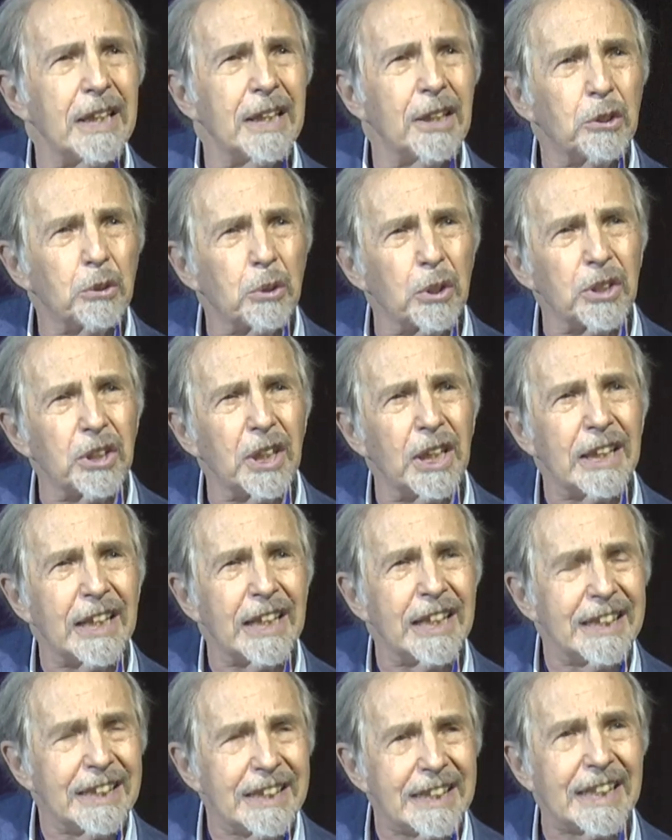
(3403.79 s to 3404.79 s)
interesting
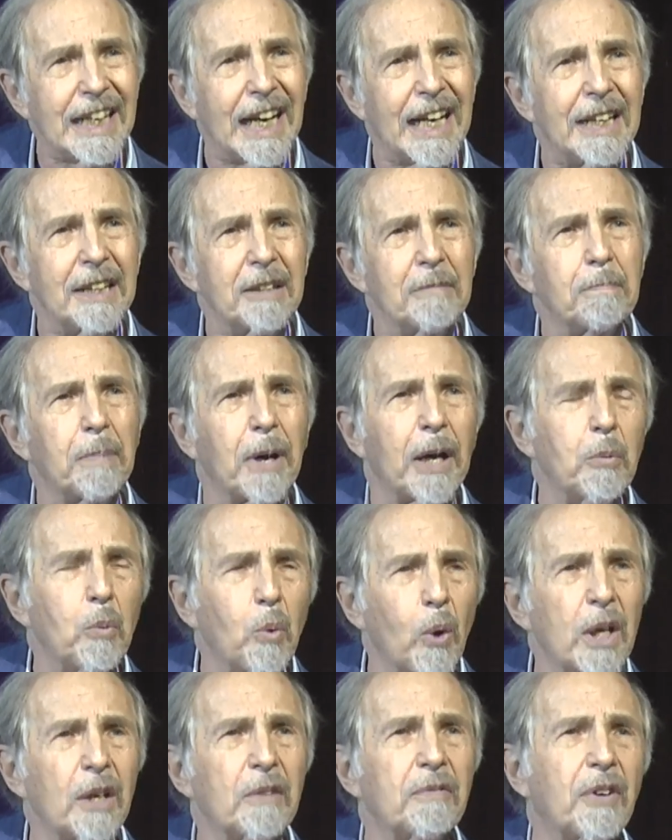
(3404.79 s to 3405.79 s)
insight by
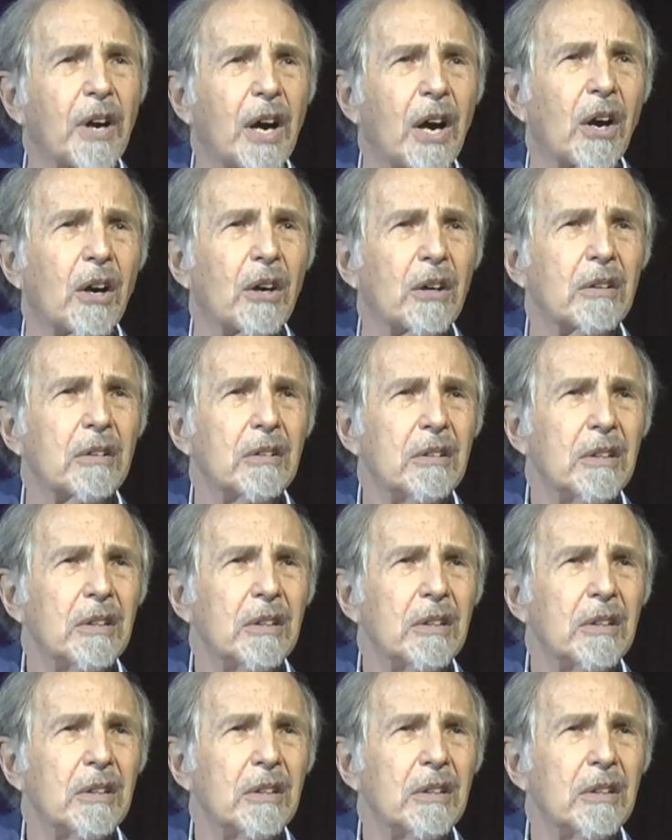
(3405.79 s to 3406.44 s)
one of our